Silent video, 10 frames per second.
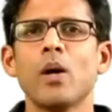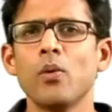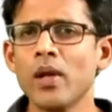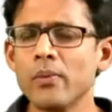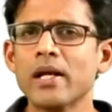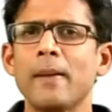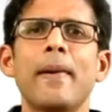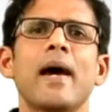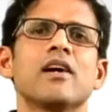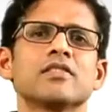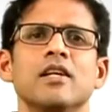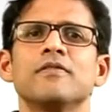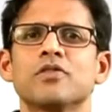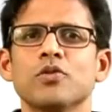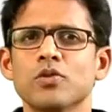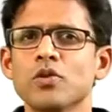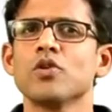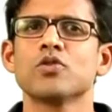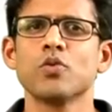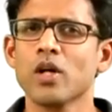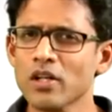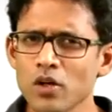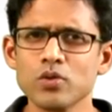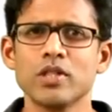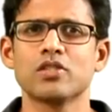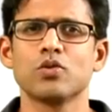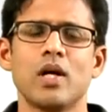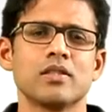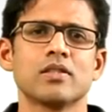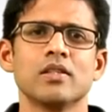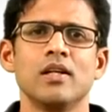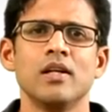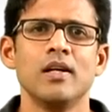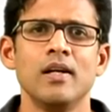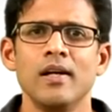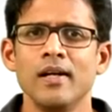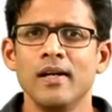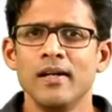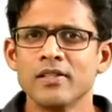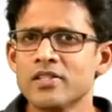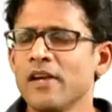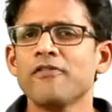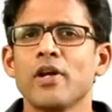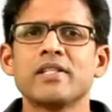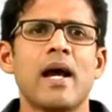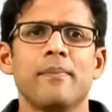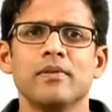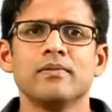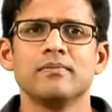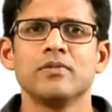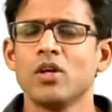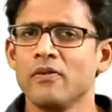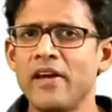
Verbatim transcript: when we compare ourselves to those who are closest to us. Say, for example, you're